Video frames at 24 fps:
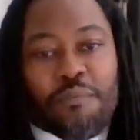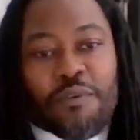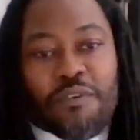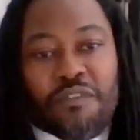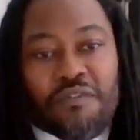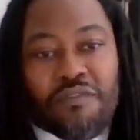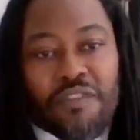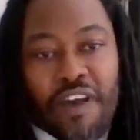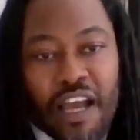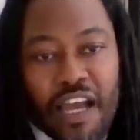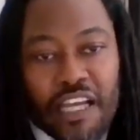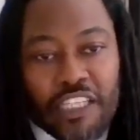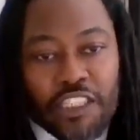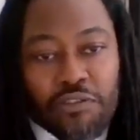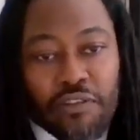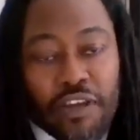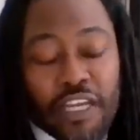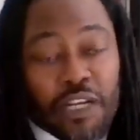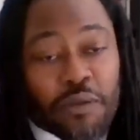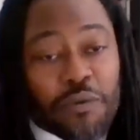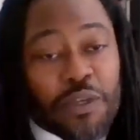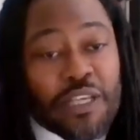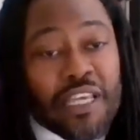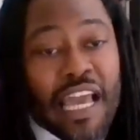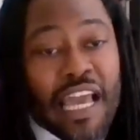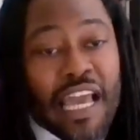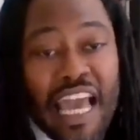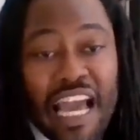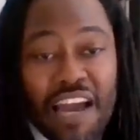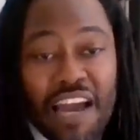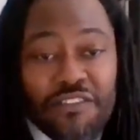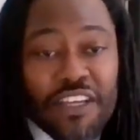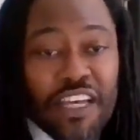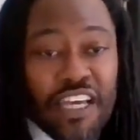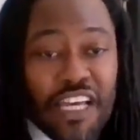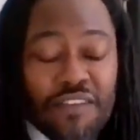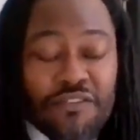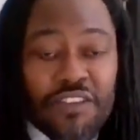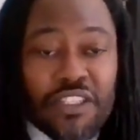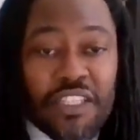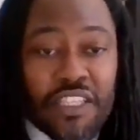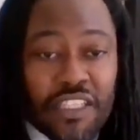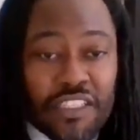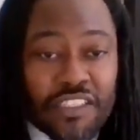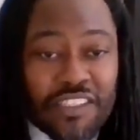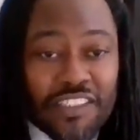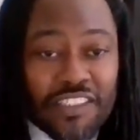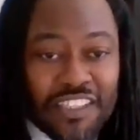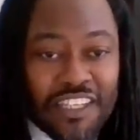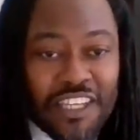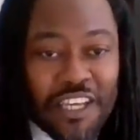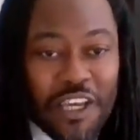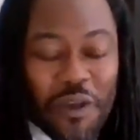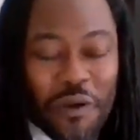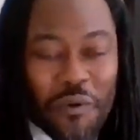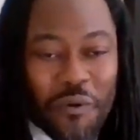provide training. We have the evidence.